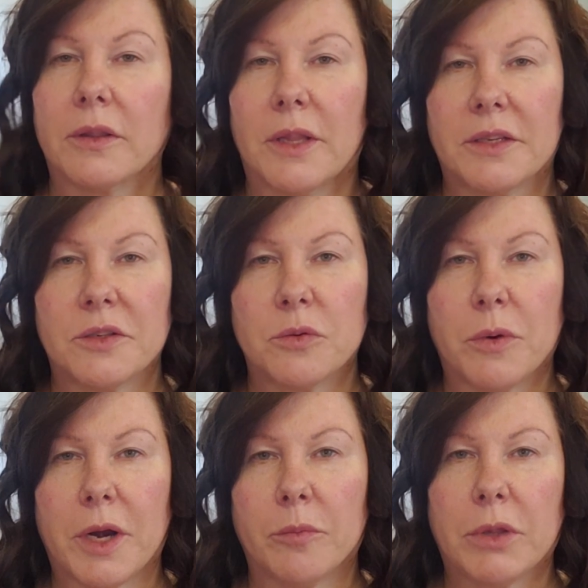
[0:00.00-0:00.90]
And this is
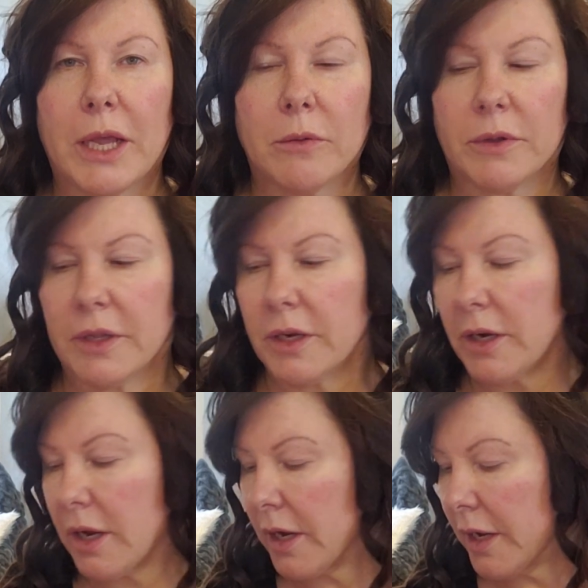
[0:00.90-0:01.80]
when I play with
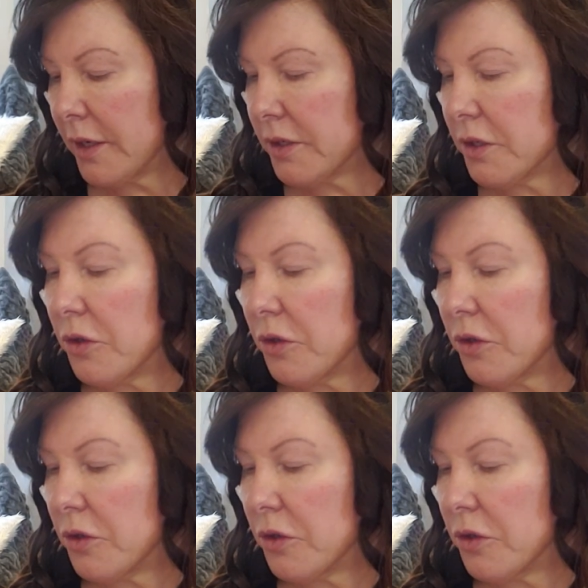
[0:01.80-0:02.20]
it. And